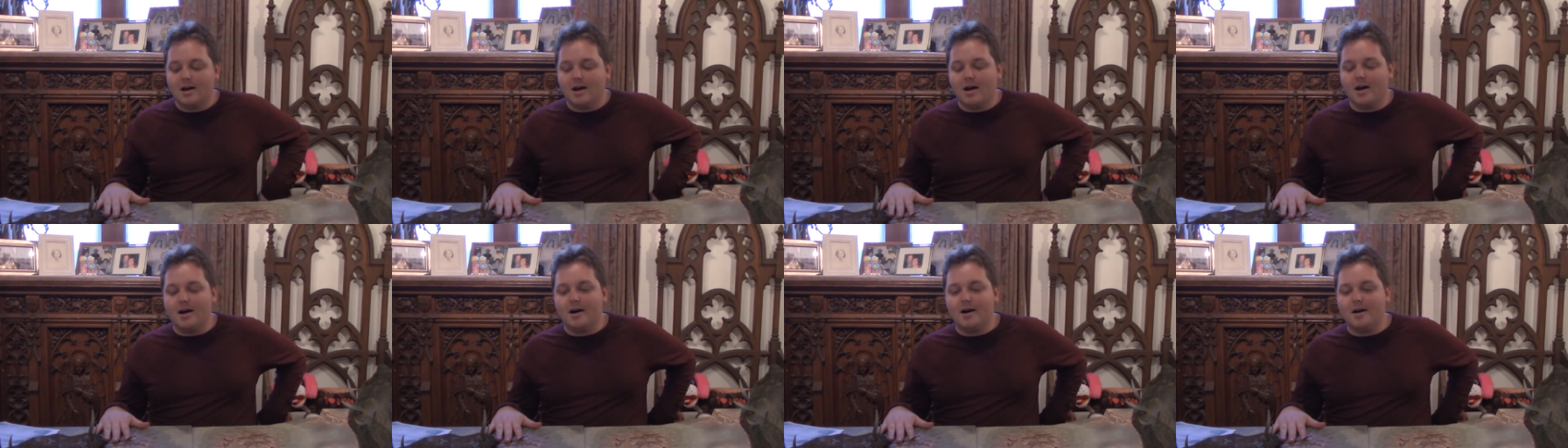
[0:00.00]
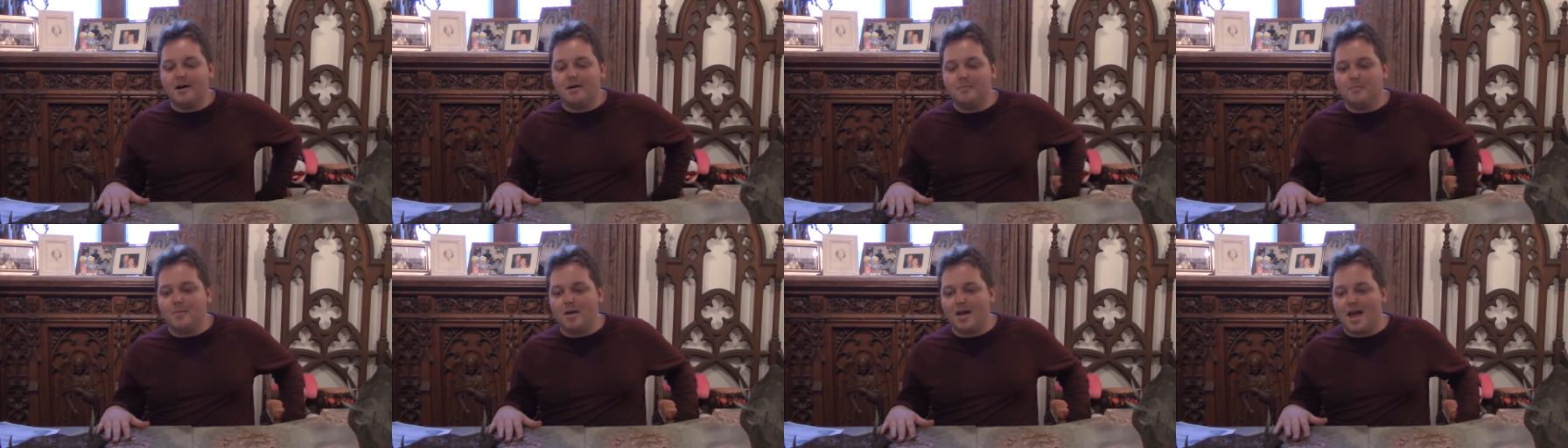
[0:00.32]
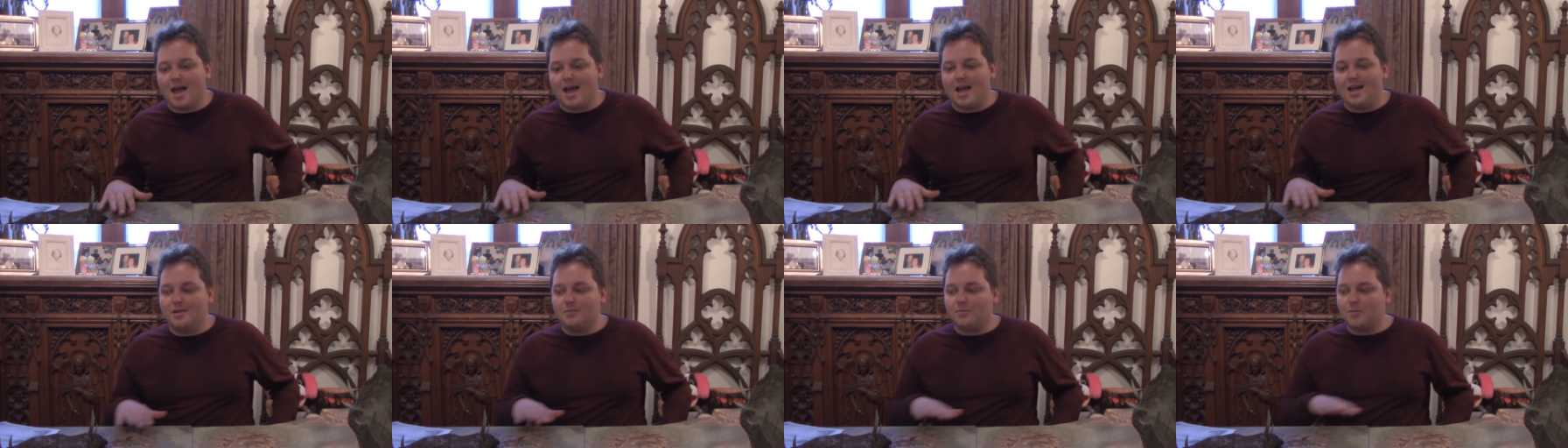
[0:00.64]

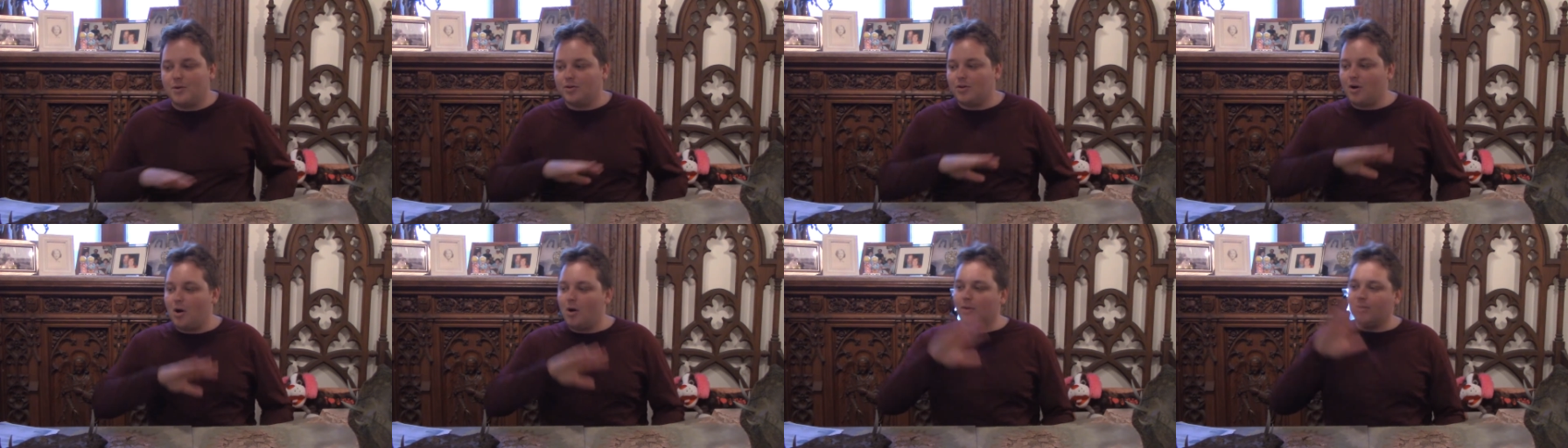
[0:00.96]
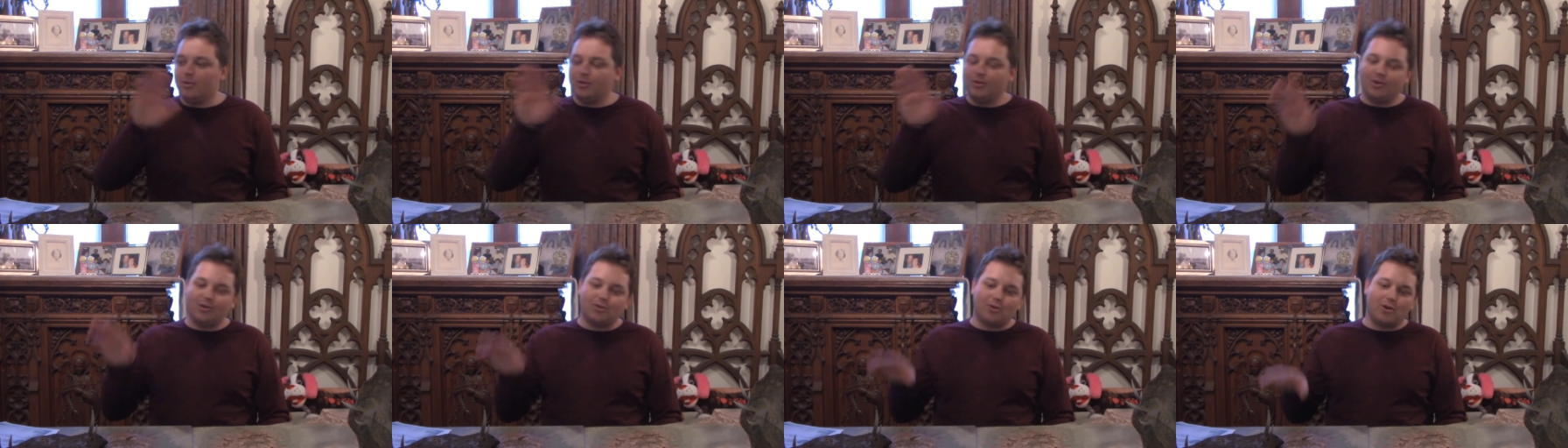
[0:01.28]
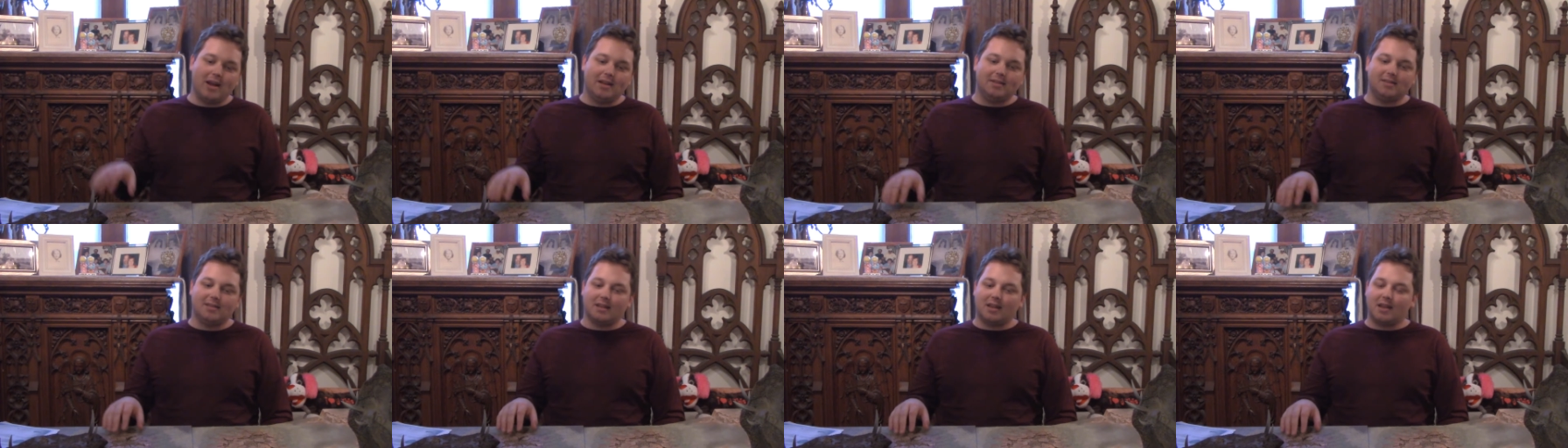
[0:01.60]
And with all those
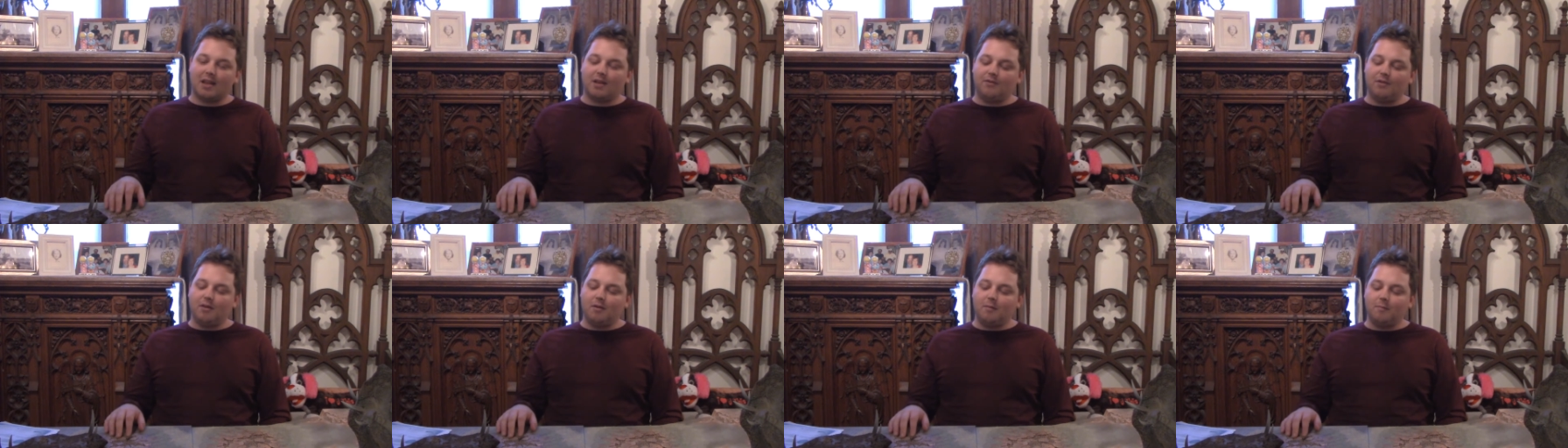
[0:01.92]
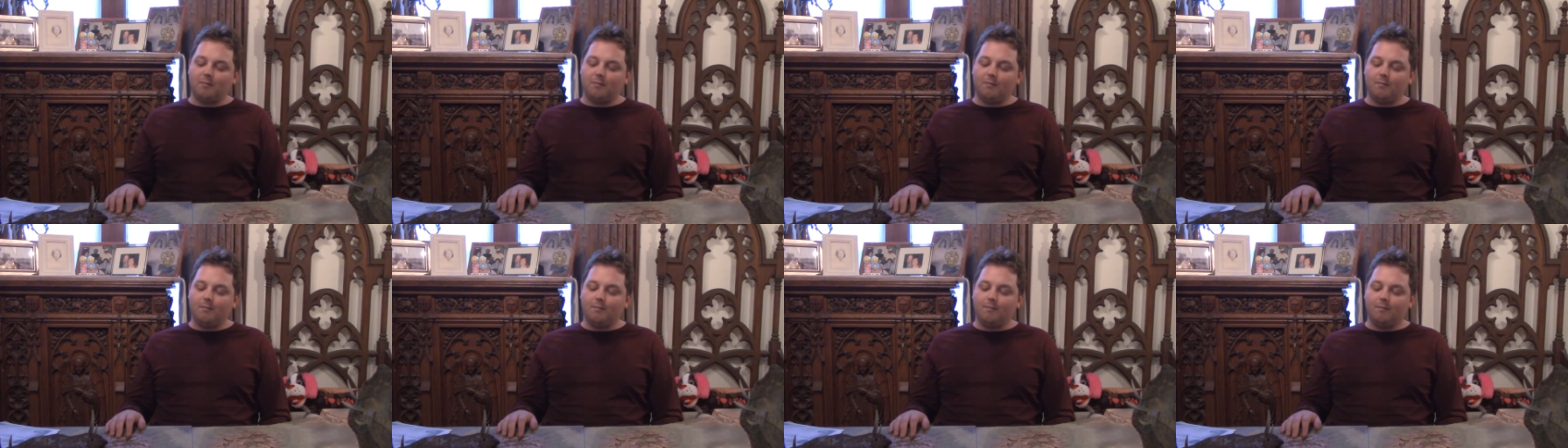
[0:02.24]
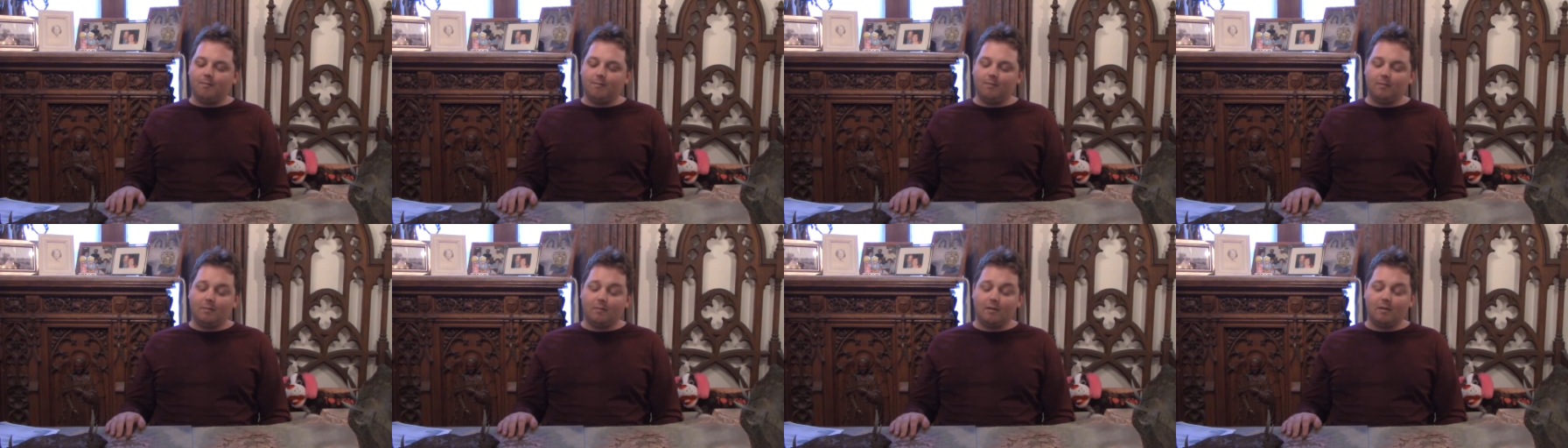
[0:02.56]
traits that give
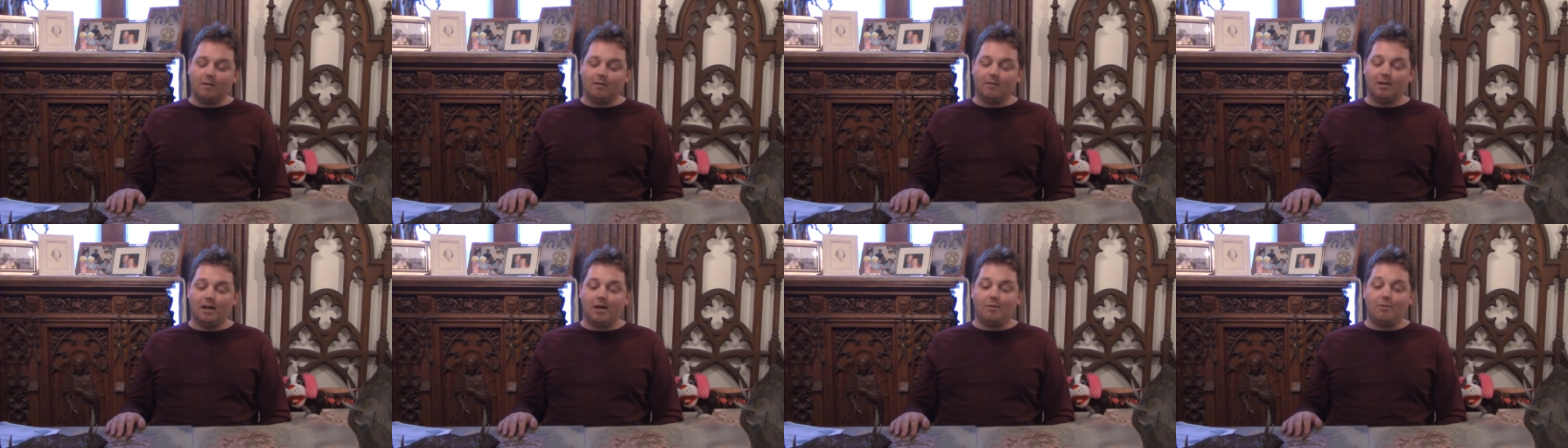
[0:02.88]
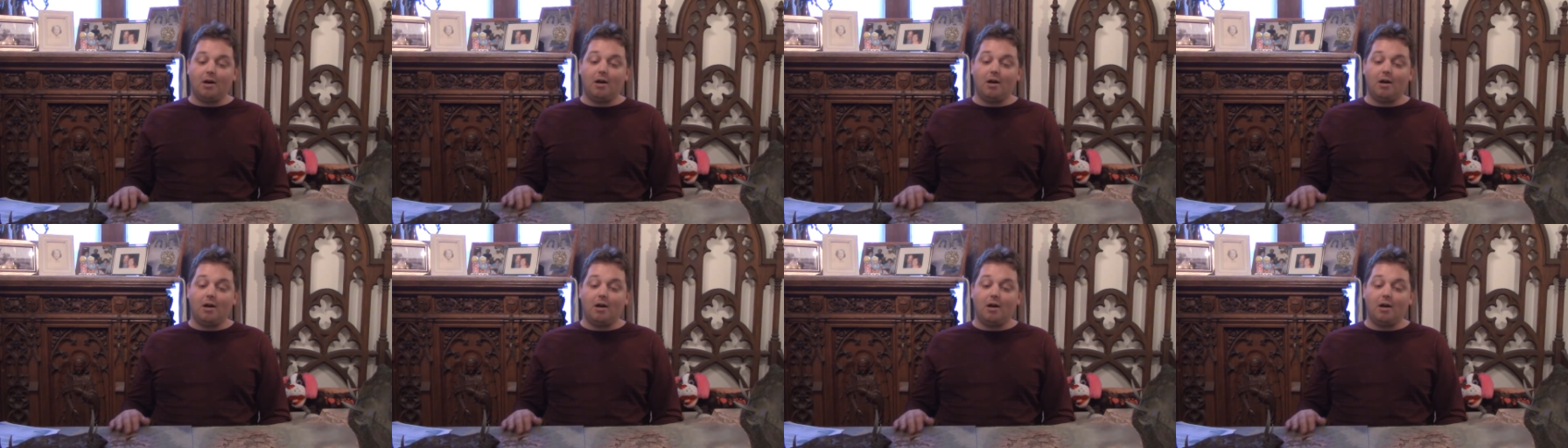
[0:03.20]
him